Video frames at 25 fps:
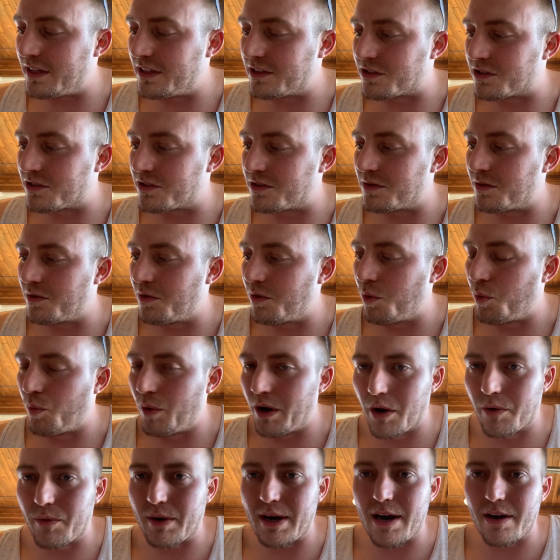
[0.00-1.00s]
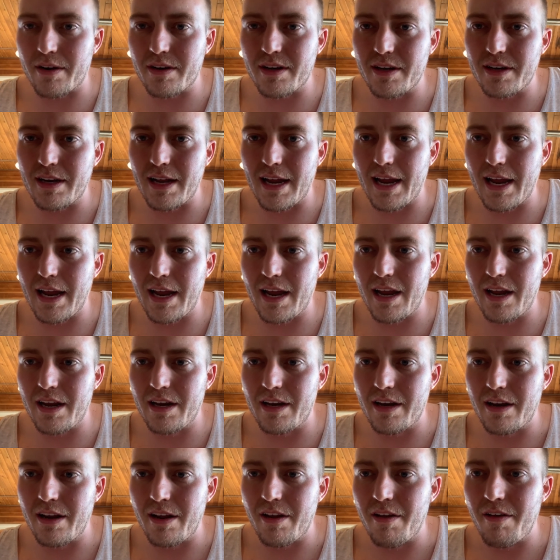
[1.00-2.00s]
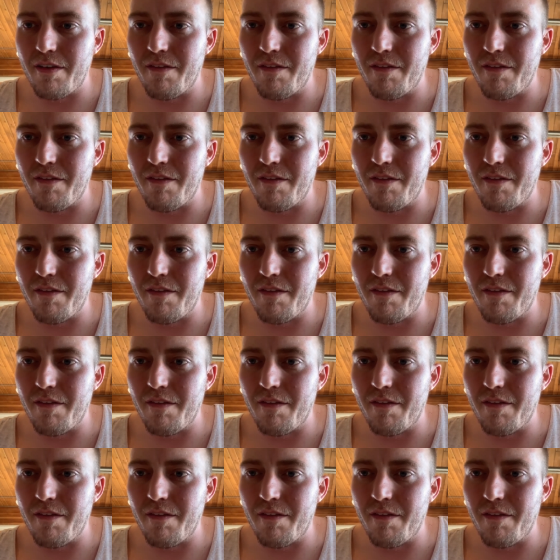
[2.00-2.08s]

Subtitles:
It's well-rounded and